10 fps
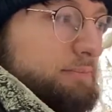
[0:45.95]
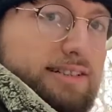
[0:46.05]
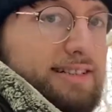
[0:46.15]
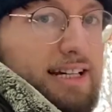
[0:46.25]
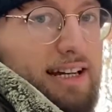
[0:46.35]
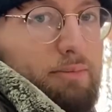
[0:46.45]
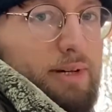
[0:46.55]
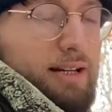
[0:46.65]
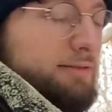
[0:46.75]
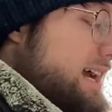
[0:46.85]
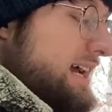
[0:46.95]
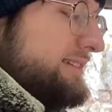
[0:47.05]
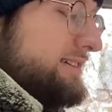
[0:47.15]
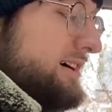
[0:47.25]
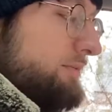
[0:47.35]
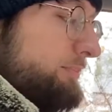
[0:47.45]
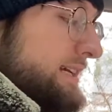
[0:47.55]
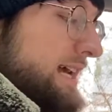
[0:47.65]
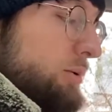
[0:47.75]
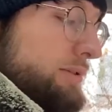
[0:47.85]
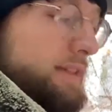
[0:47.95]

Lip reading: just to get a bit of hands-on. Now with